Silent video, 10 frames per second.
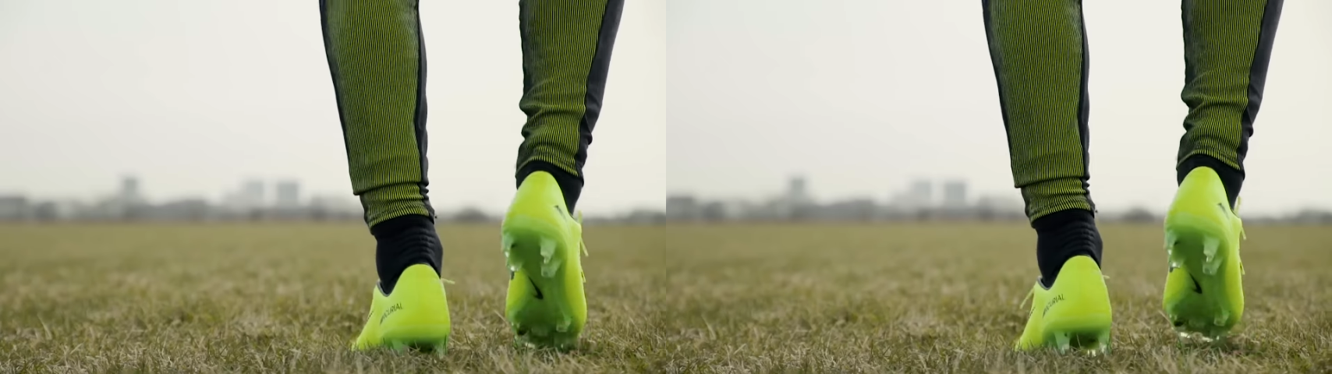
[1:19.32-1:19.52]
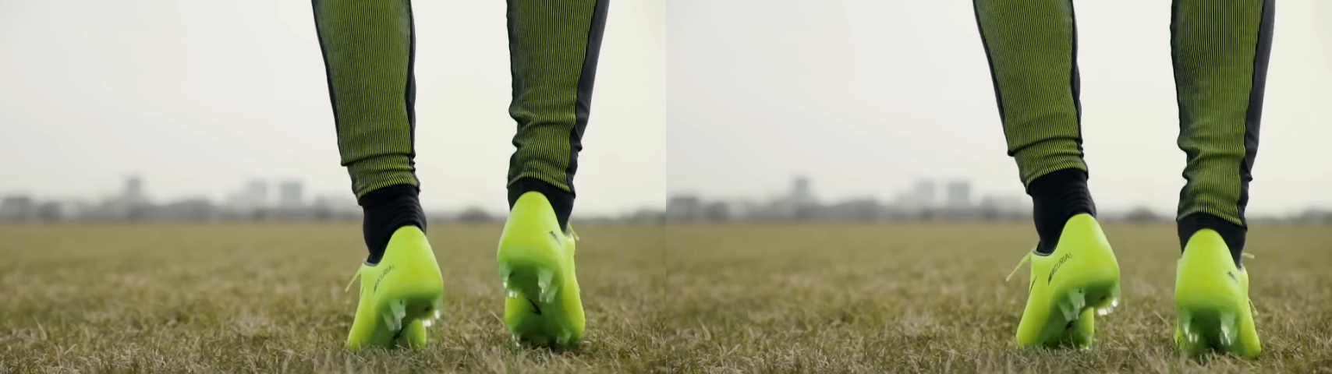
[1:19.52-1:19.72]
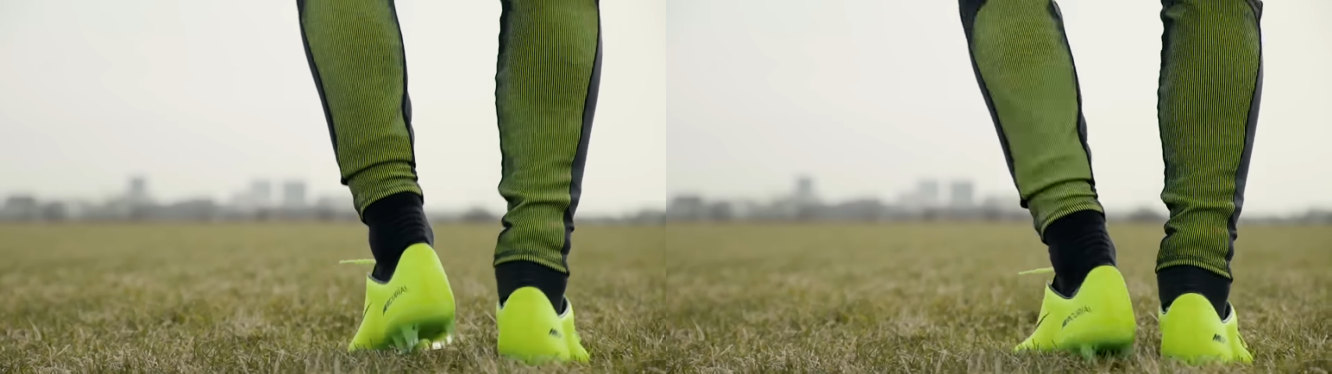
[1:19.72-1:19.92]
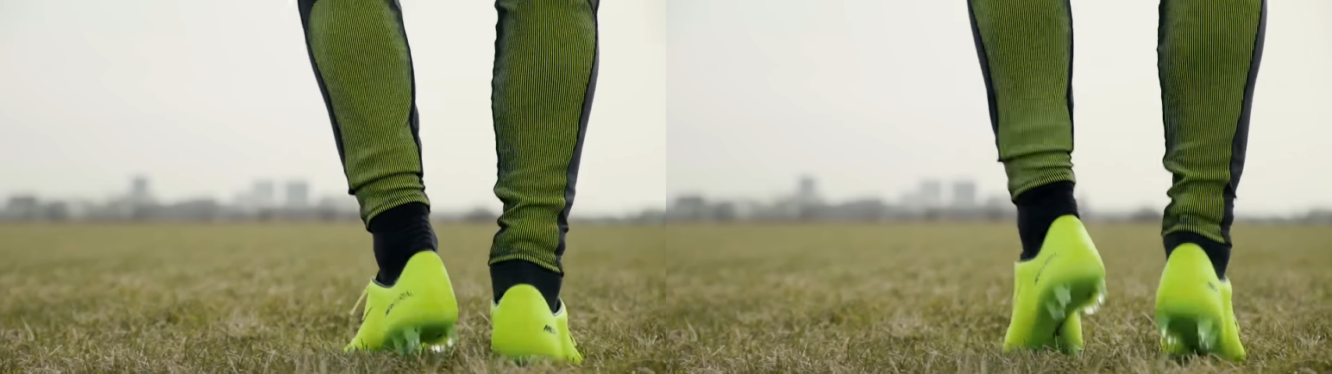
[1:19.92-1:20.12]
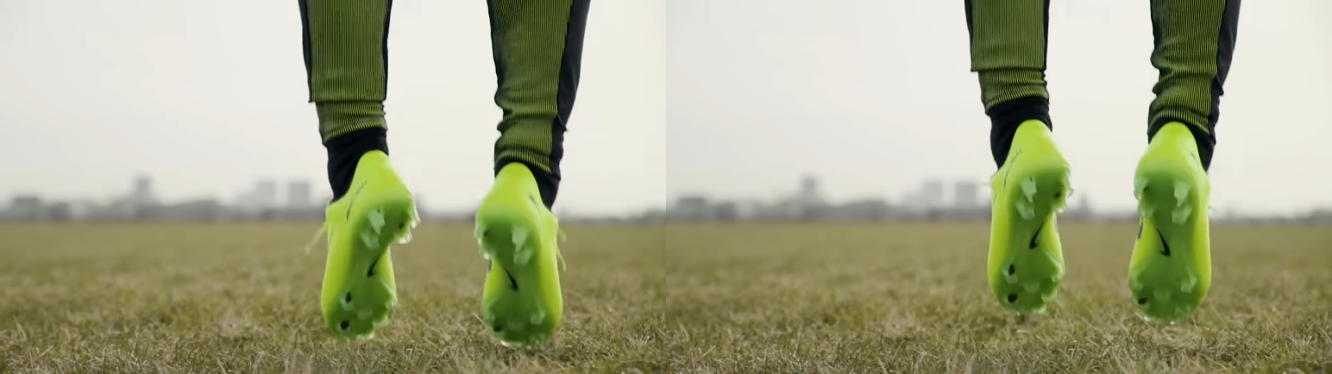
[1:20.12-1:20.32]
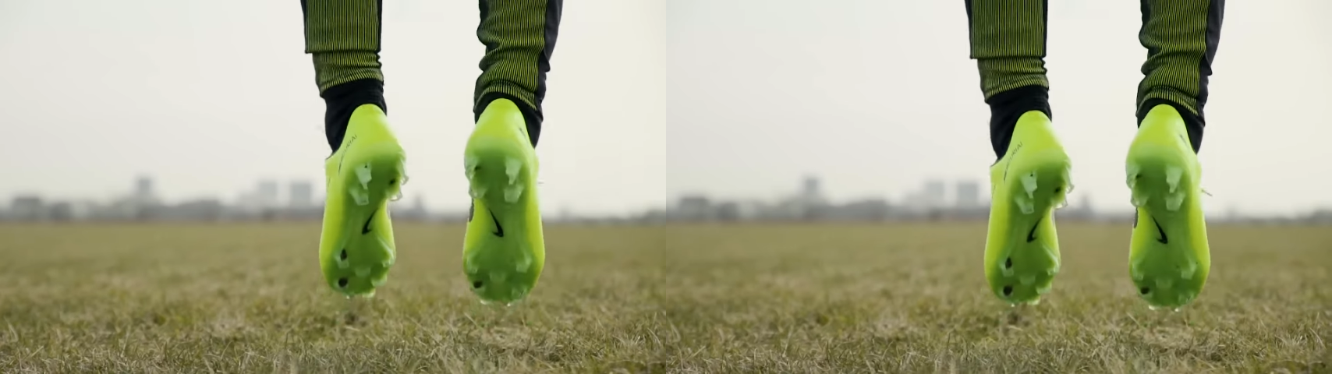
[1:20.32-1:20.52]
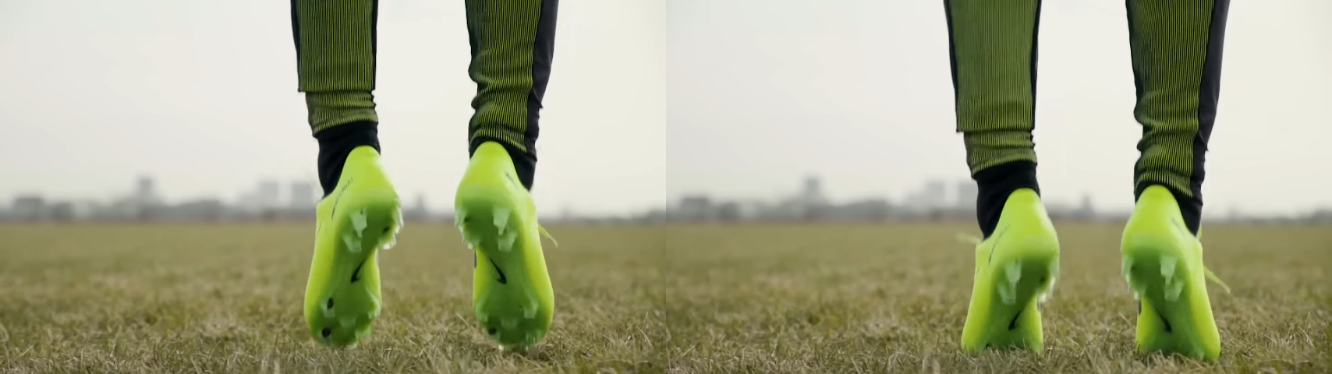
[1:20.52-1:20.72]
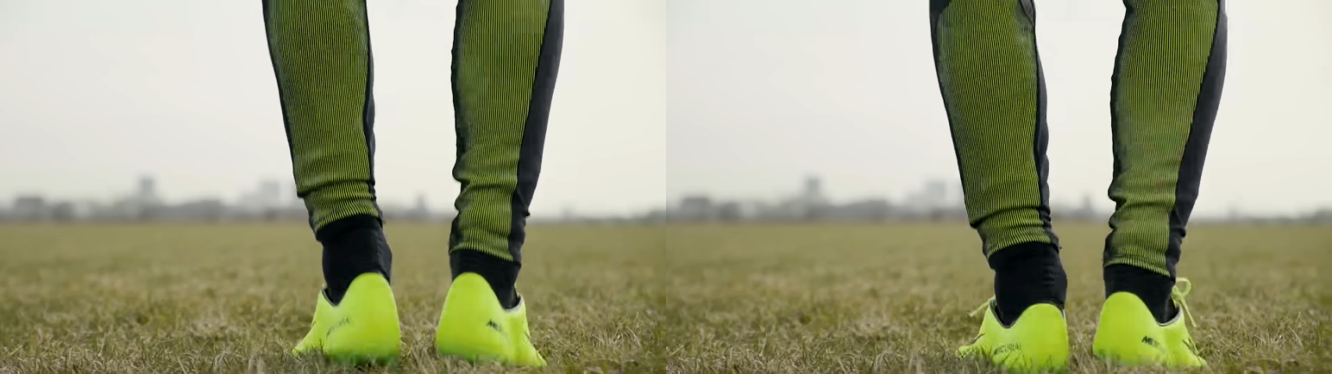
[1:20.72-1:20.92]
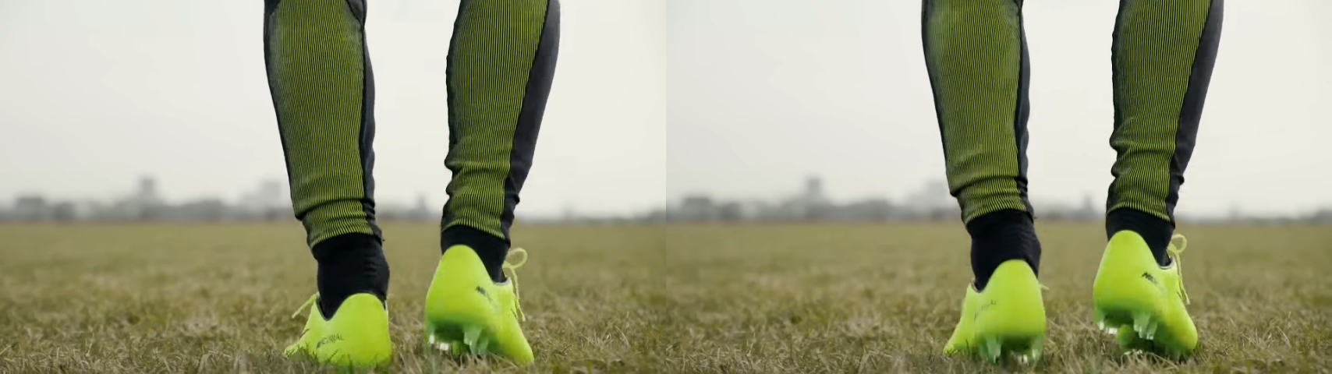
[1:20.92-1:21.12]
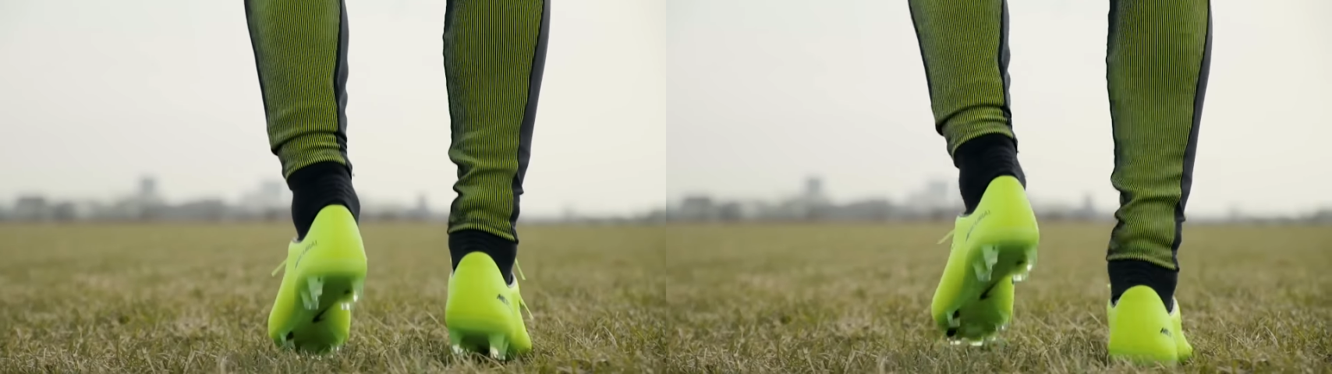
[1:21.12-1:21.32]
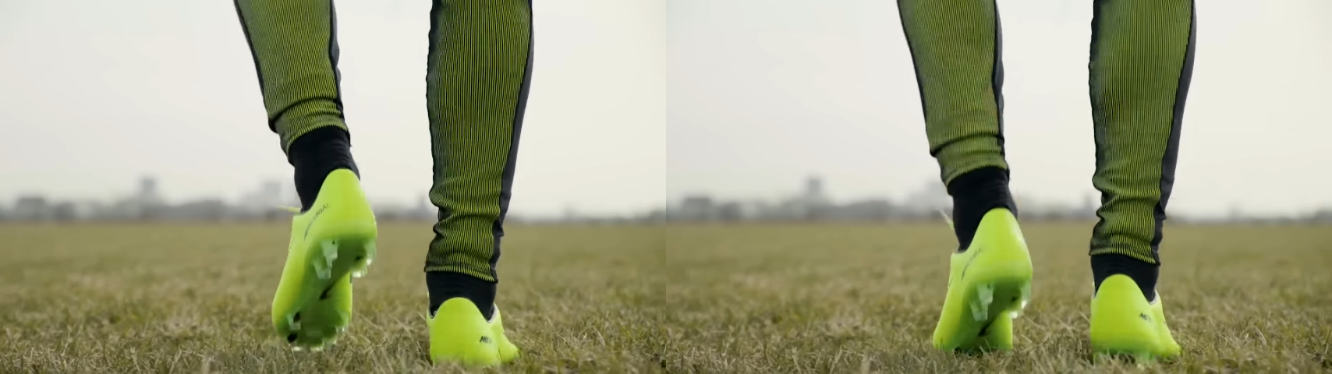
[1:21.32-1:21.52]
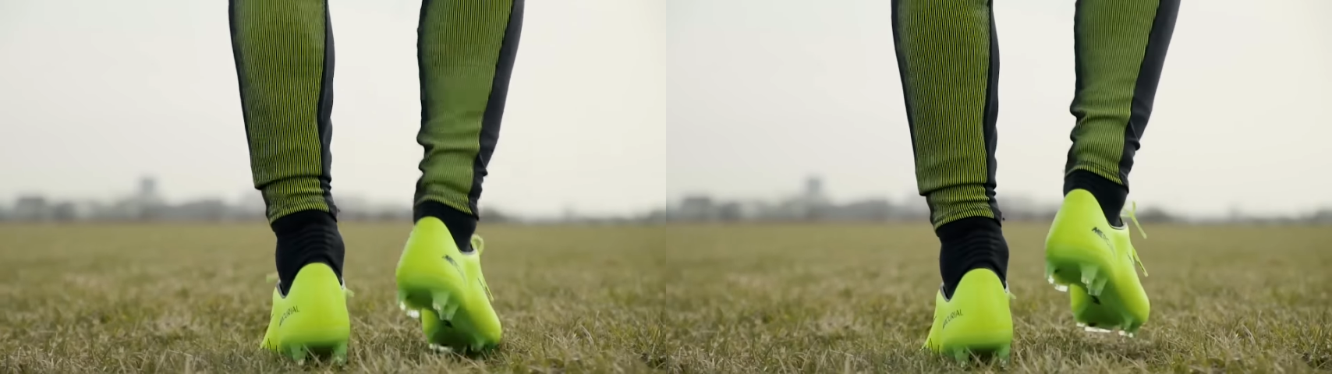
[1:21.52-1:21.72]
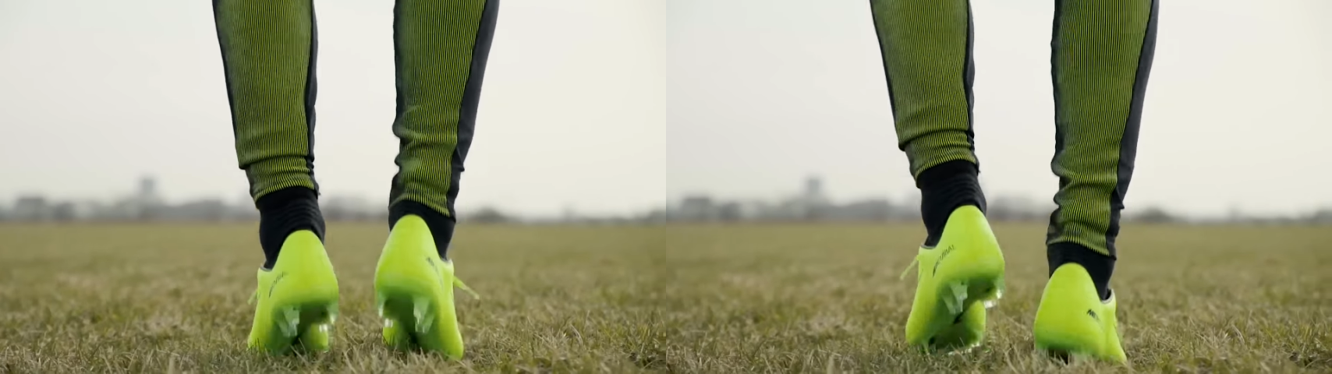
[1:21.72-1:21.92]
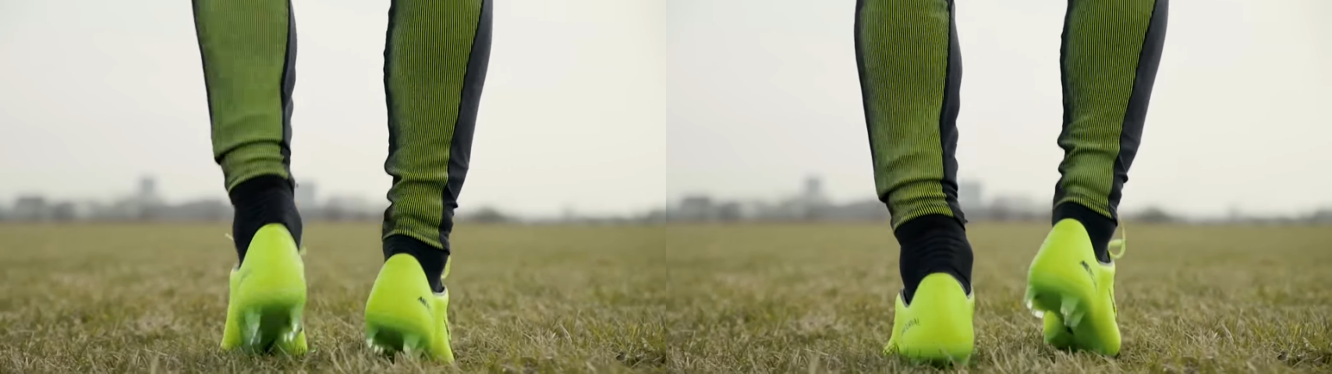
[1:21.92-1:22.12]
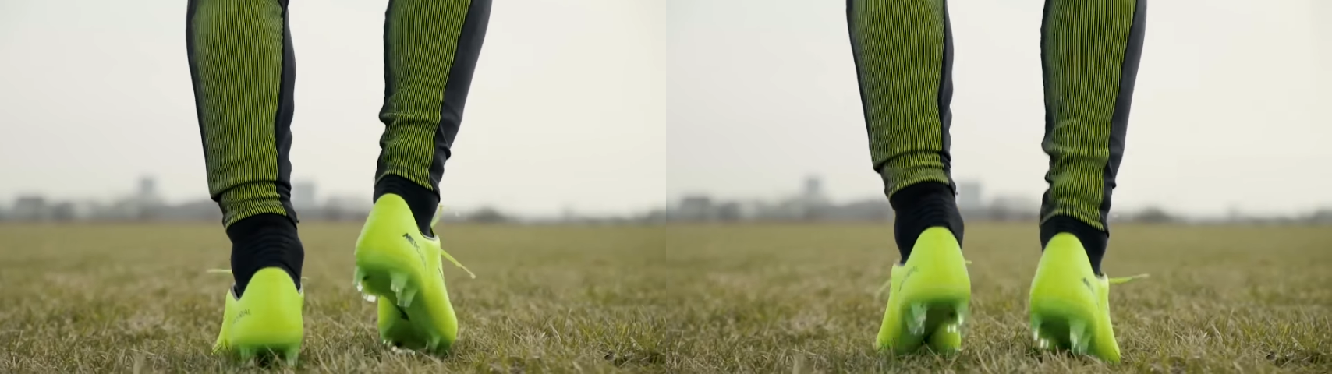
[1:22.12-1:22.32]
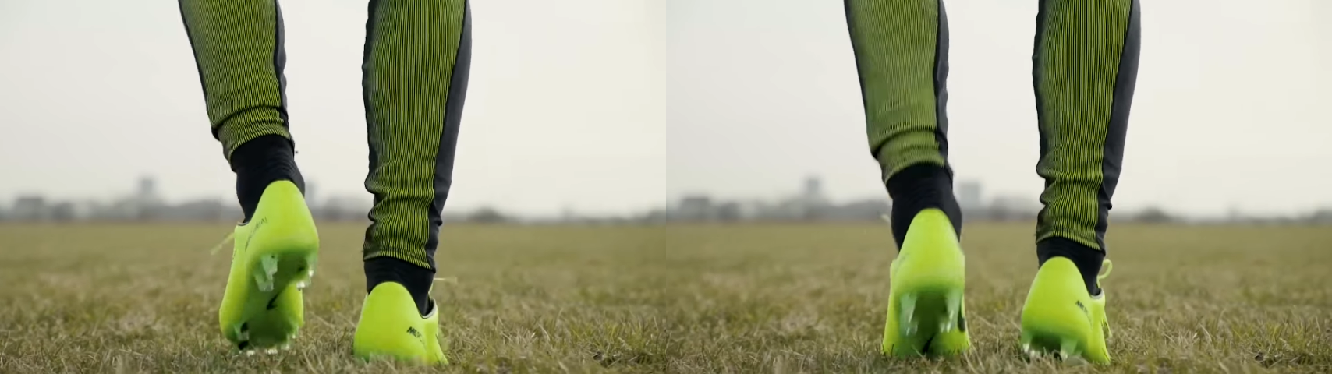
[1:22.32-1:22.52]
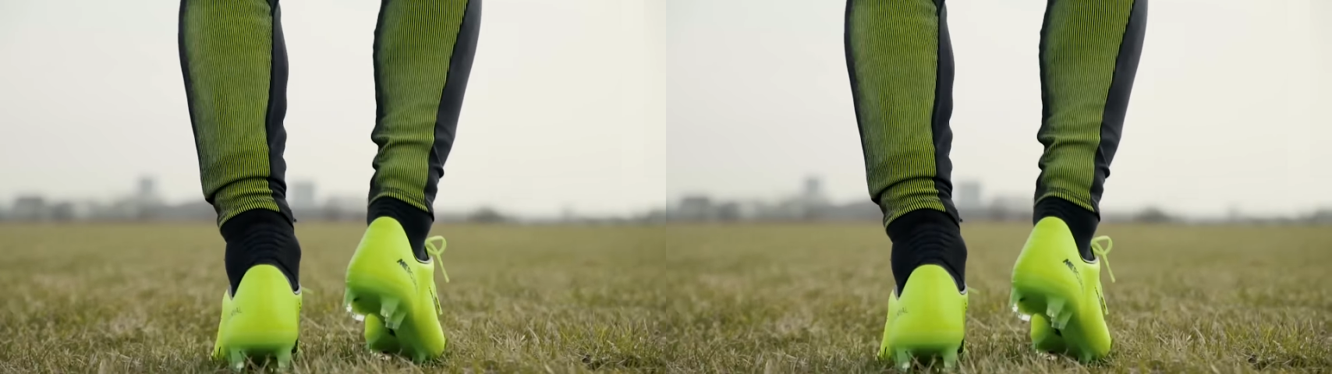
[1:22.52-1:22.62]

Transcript: (no speaker visible)